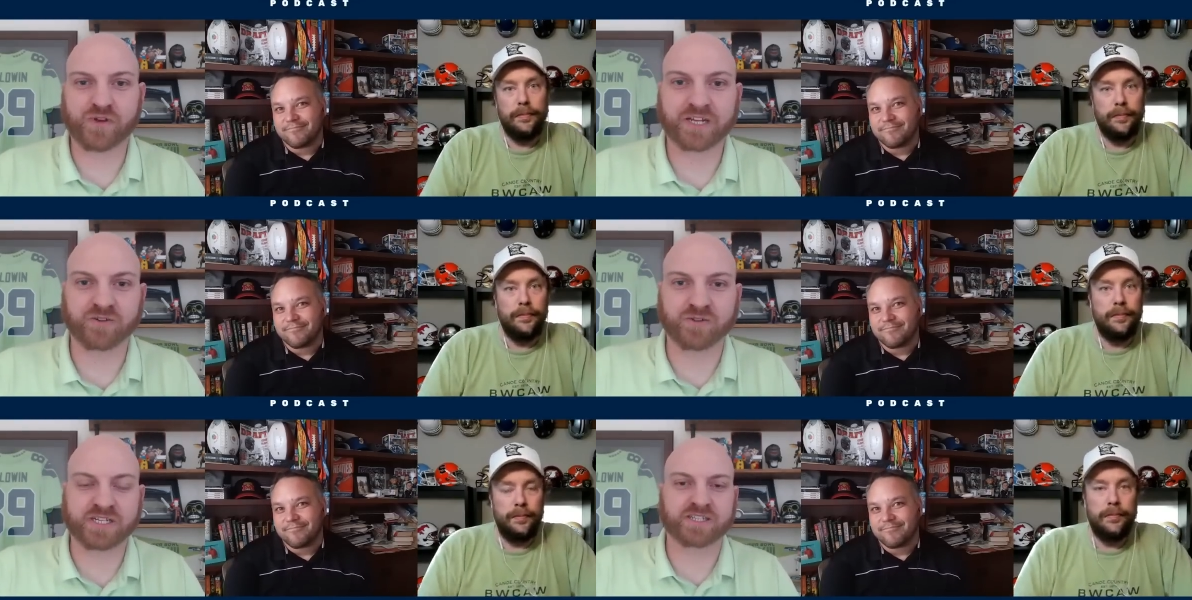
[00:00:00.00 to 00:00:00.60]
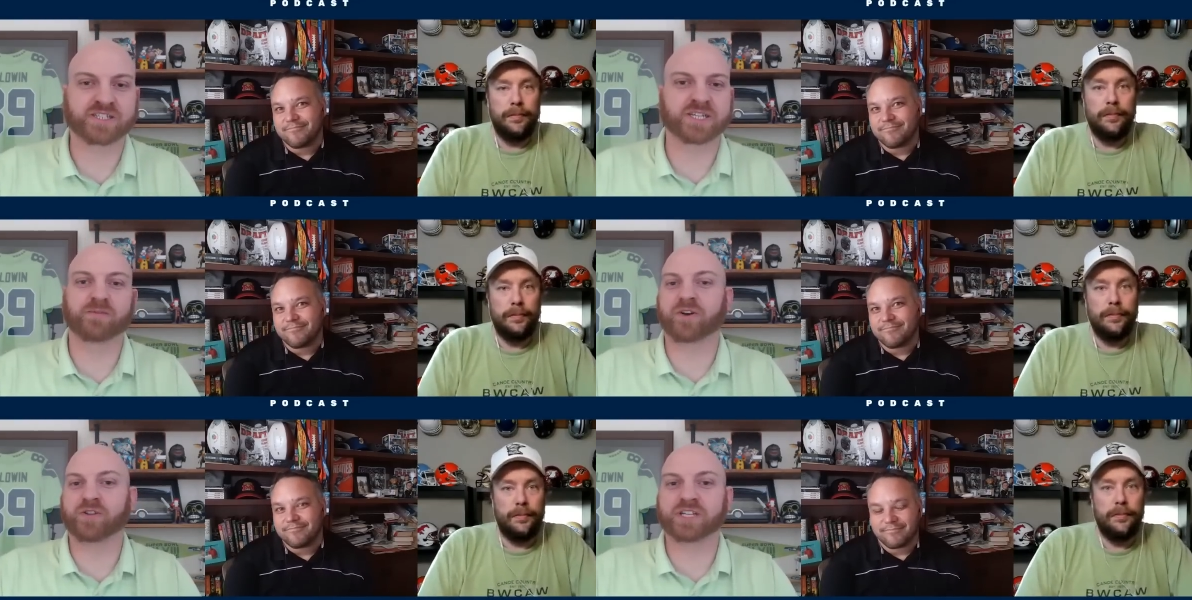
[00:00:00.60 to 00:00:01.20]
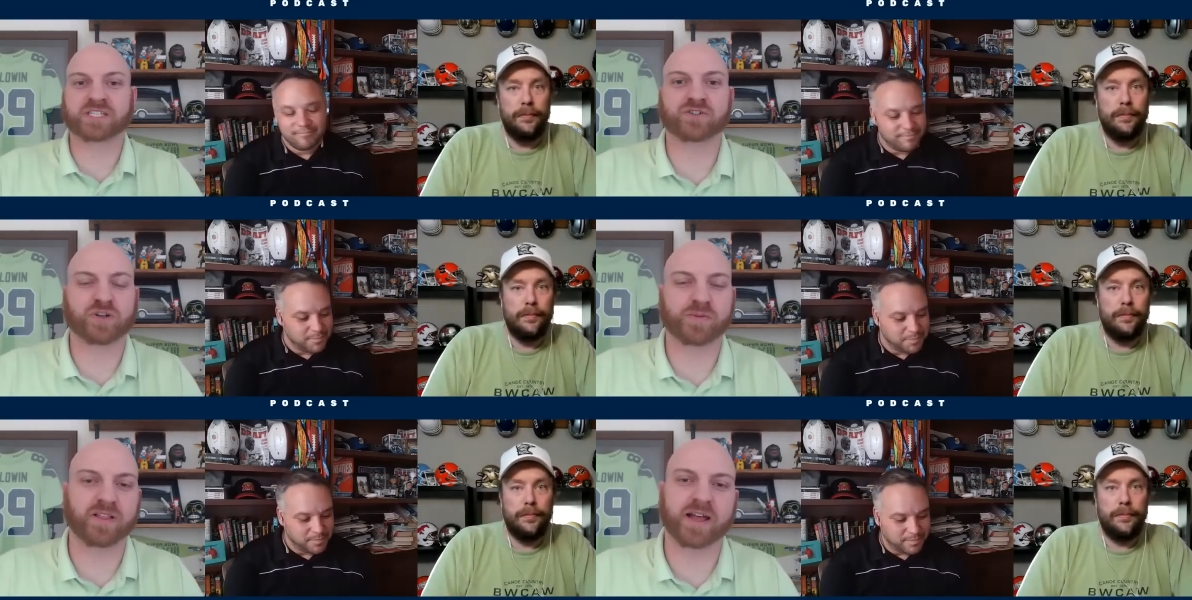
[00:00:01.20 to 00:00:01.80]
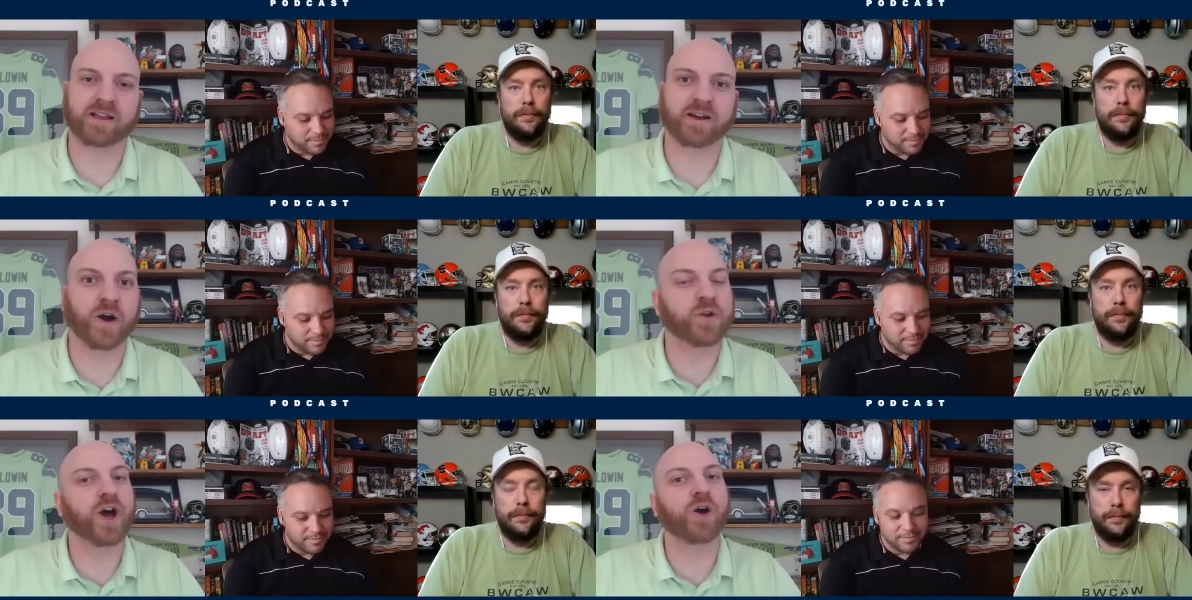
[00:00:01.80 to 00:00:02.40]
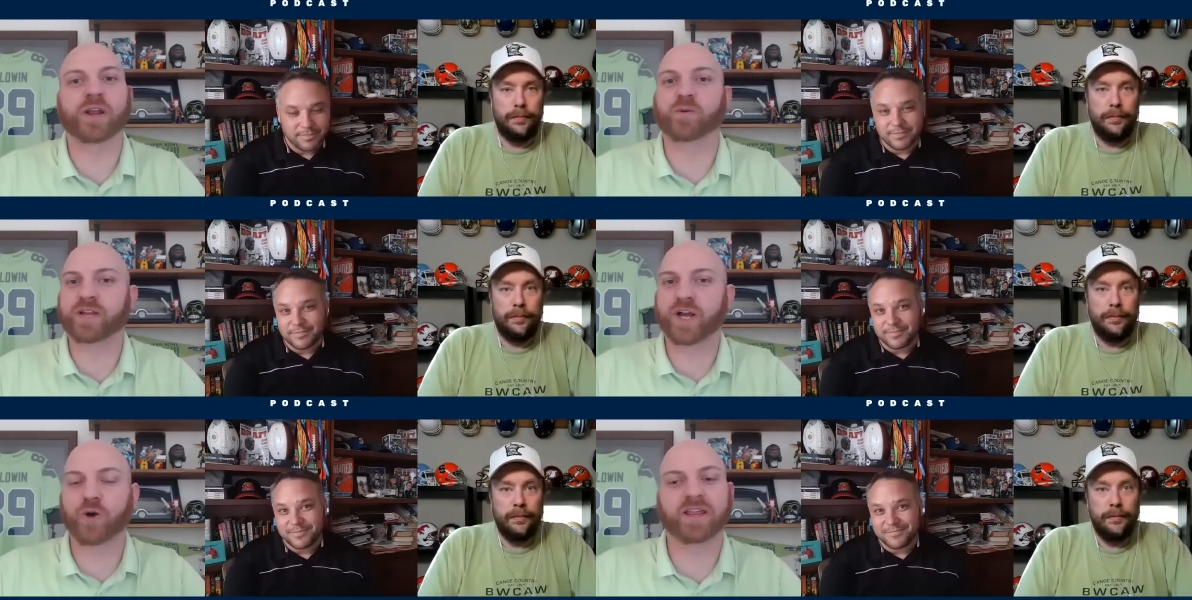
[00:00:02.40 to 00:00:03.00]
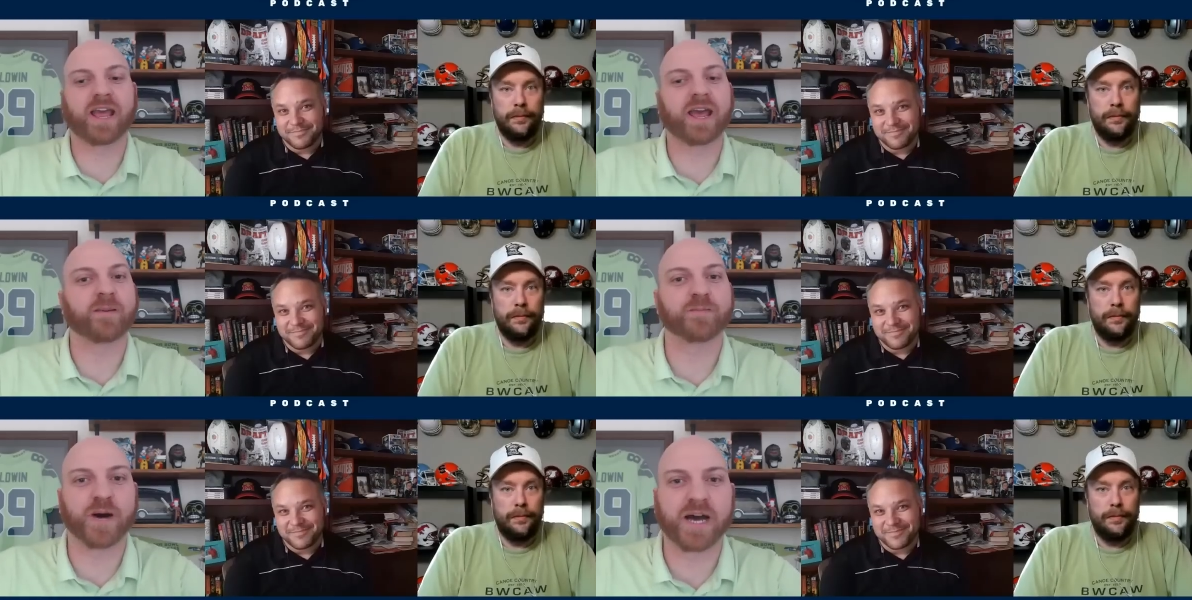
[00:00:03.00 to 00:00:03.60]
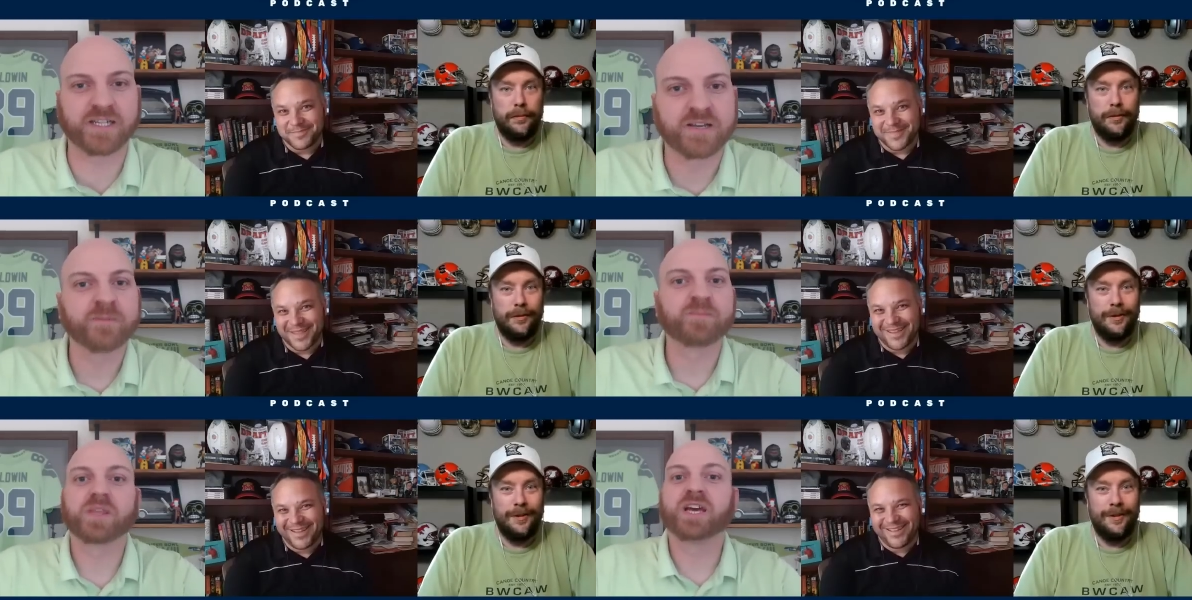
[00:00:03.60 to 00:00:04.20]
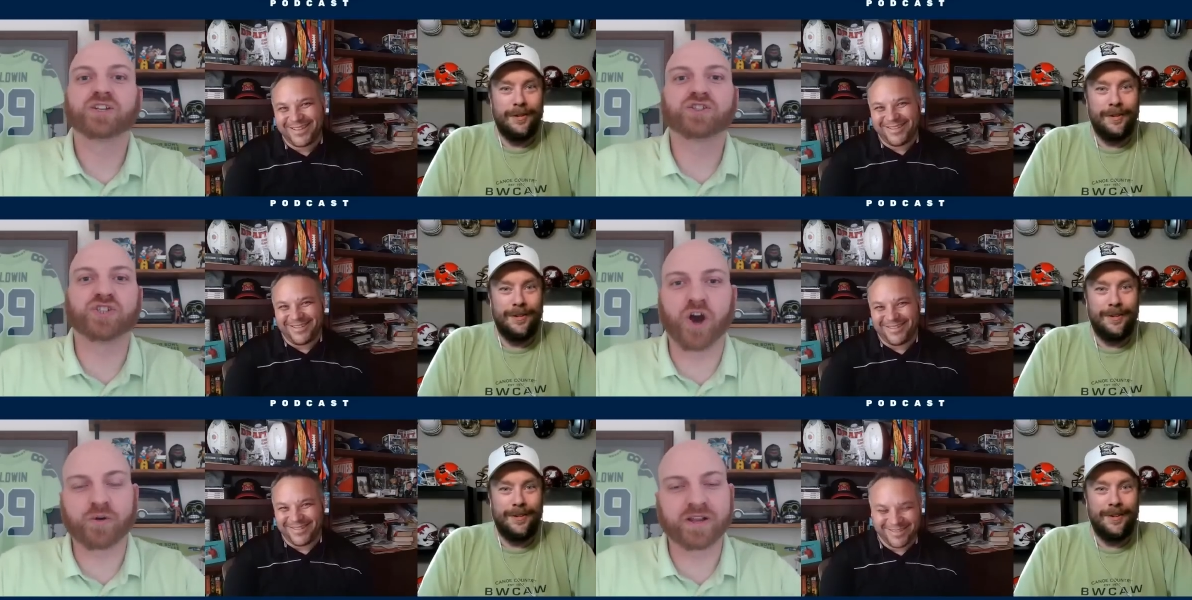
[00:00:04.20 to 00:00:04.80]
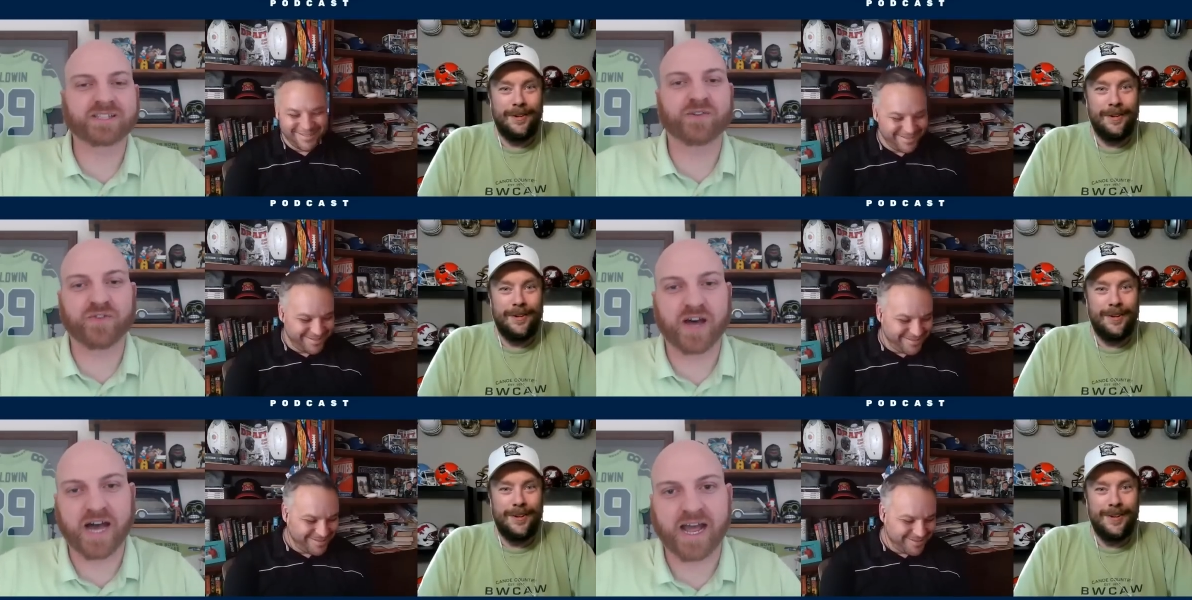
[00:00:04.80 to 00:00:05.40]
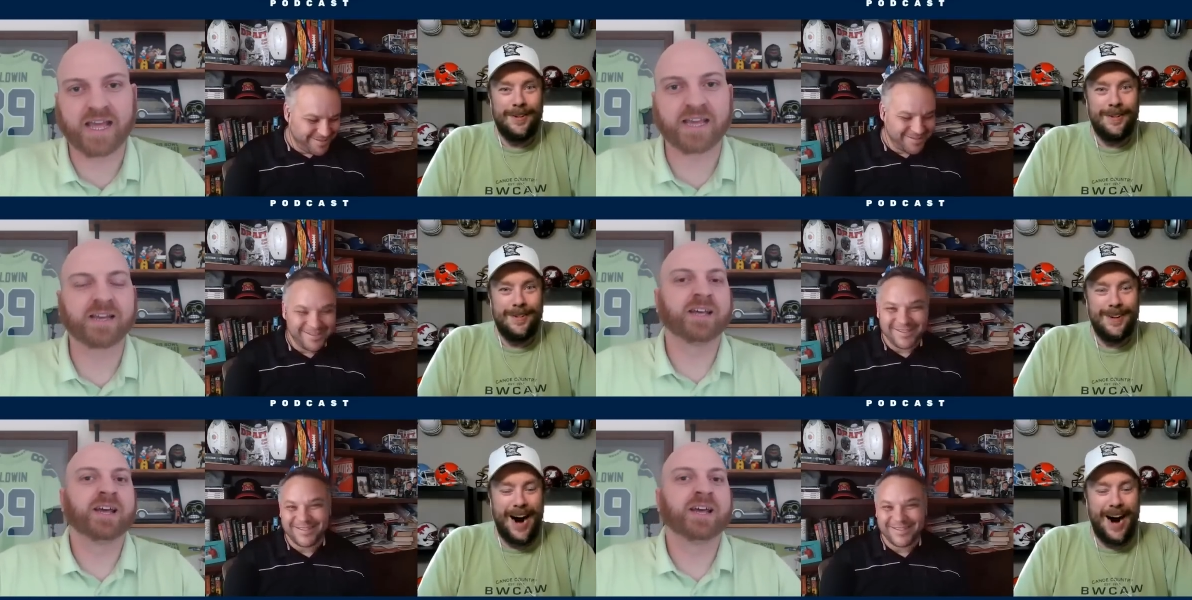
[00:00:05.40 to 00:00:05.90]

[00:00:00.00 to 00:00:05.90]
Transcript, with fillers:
Speaker 1: free agent list. And some of our listeners are going to be like, oh no, here we go again. But Jonah Tavai,